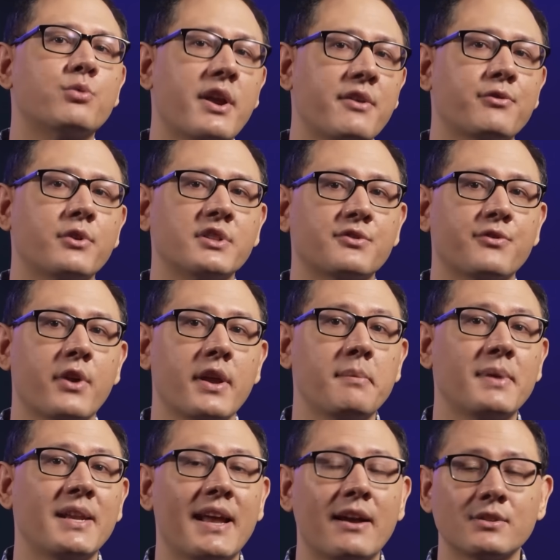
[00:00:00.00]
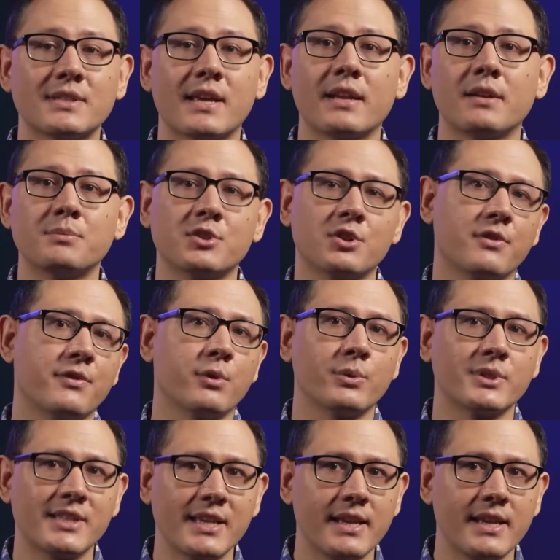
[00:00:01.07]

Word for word: reference frame an outside observer was